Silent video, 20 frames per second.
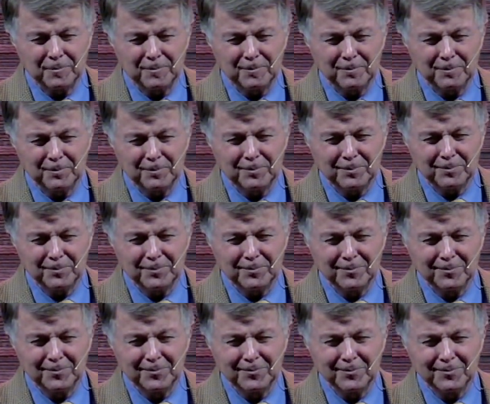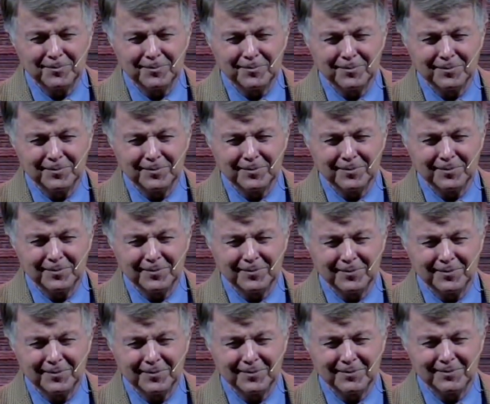Nothing is said.